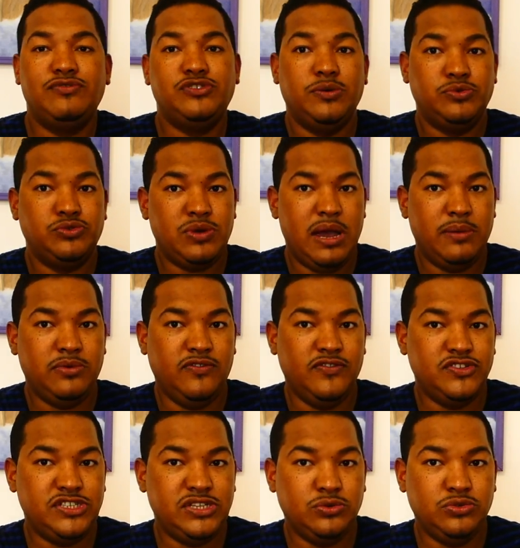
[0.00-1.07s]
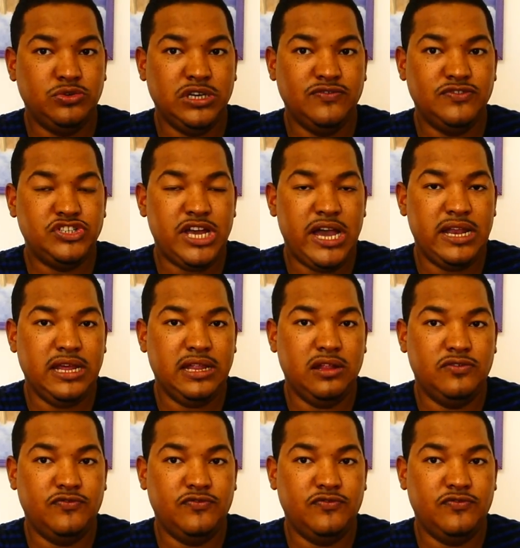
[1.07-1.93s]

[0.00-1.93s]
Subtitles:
subscribed to his channel,